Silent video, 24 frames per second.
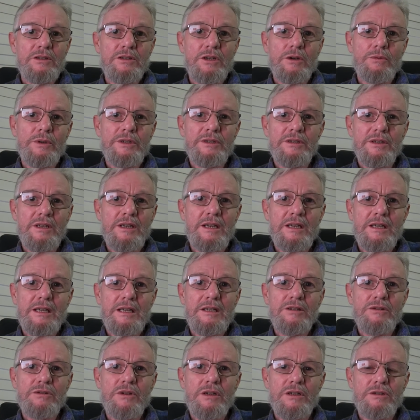So we're seeing
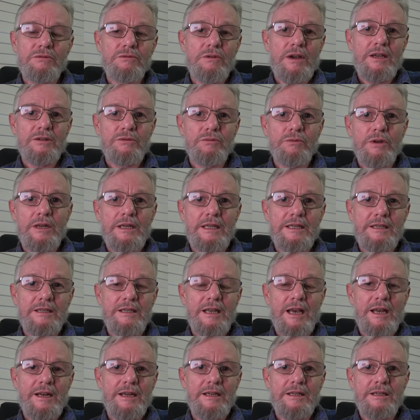interest rates really
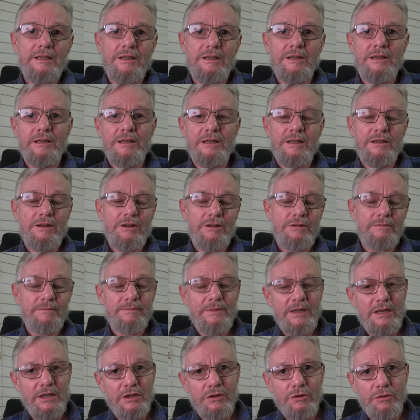starting to, you know,
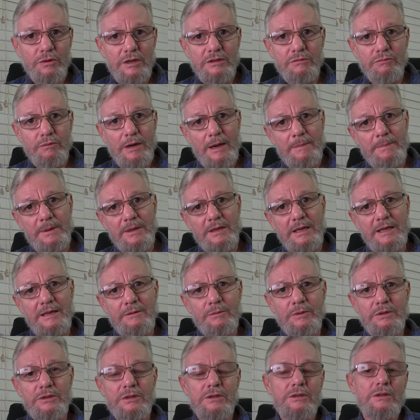increase
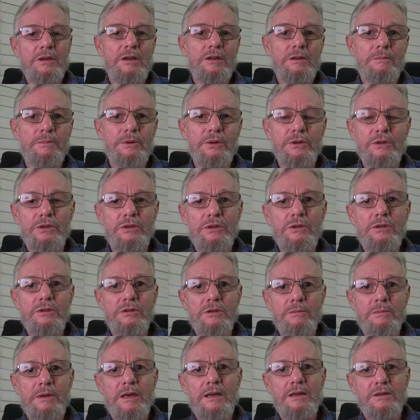rapidly, which is going to put a
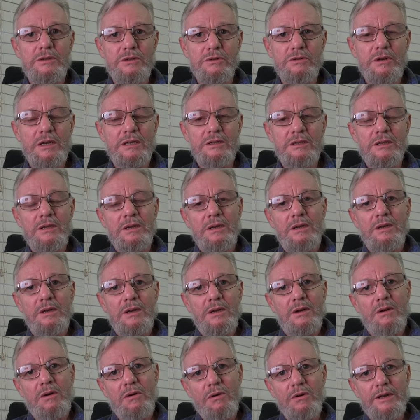huge amount of stress
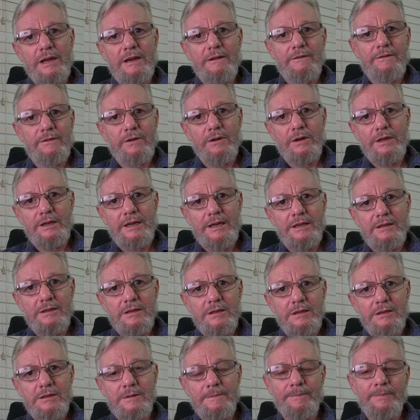on our
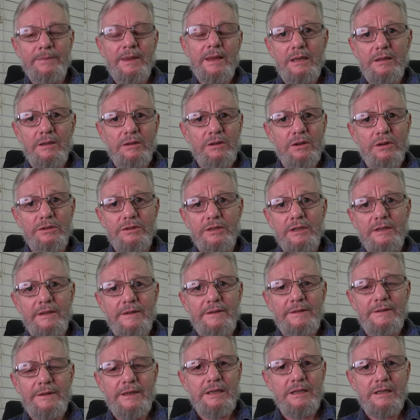finances. And the cost of
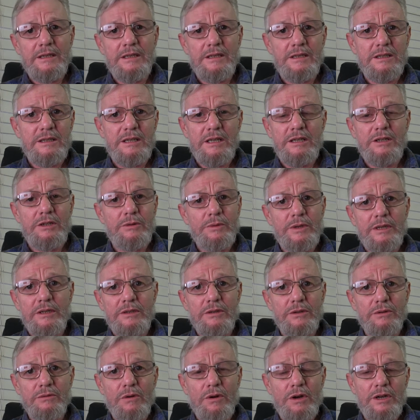living is
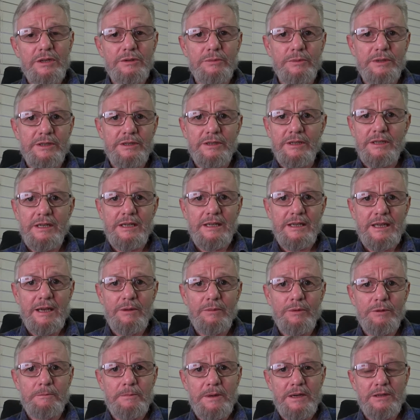continuing to rise. We're seeing
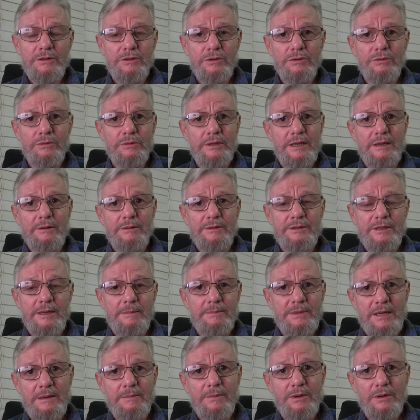that with petrol. Now in
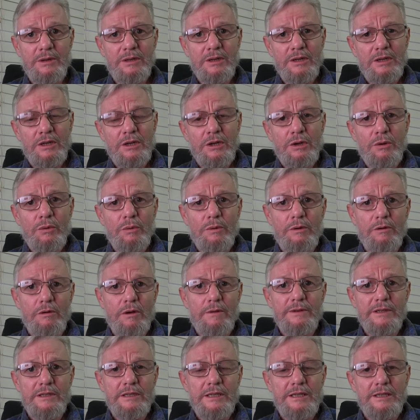September, we're
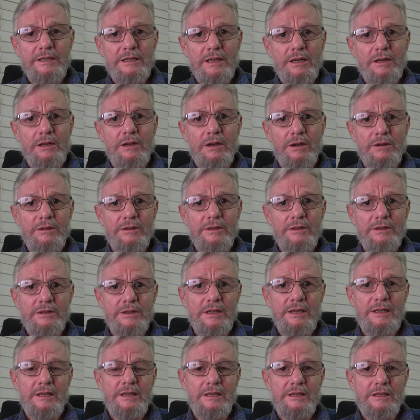obviously going to
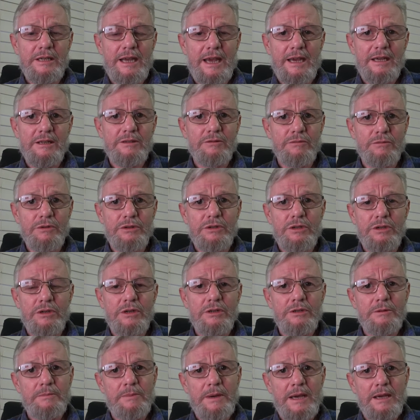see the tax
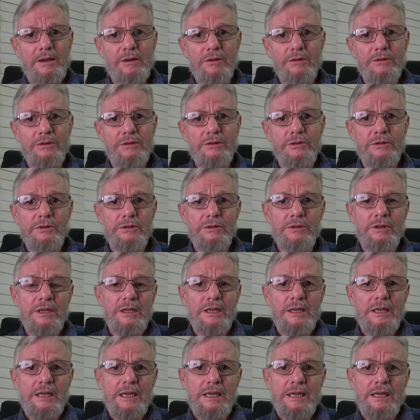returned back onto